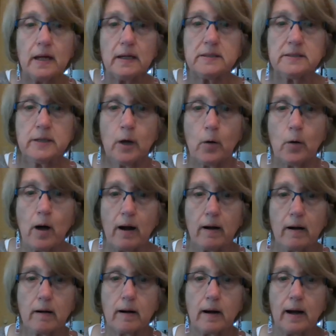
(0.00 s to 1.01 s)

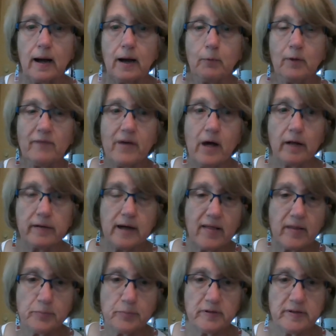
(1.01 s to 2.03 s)
So we followed all
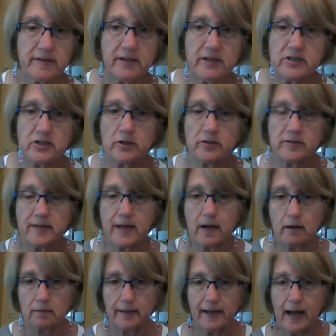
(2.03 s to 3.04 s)
the procedures that are
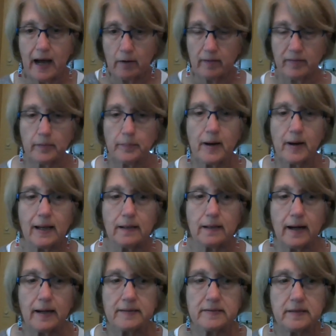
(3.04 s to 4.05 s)
laid out in the
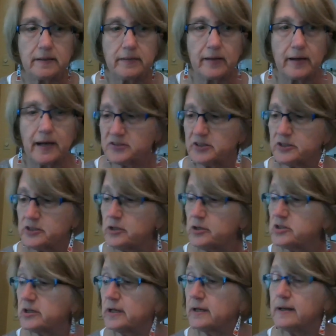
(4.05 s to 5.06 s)
bylaws and the
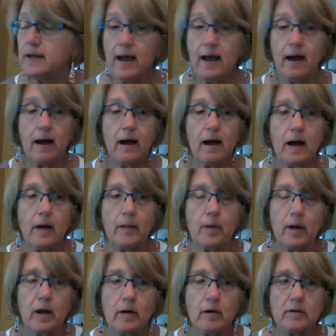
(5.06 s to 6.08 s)
Constitution.
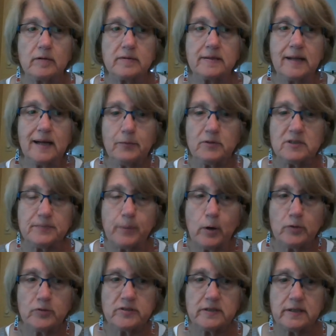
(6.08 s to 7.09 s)
Our slate was
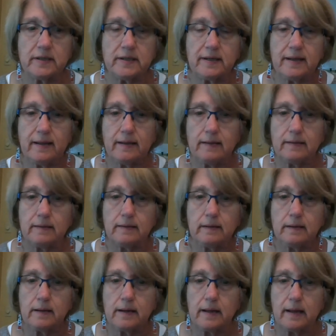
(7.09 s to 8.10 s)
posted
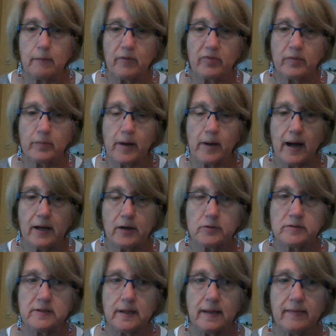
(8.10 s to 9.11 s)
with the
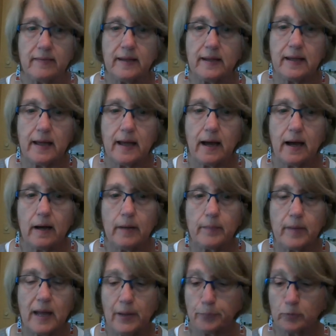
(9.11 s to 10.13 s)
bios in the
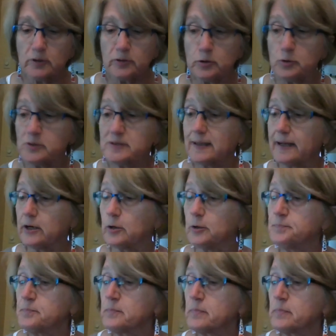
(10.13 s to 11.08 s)
April newsletter.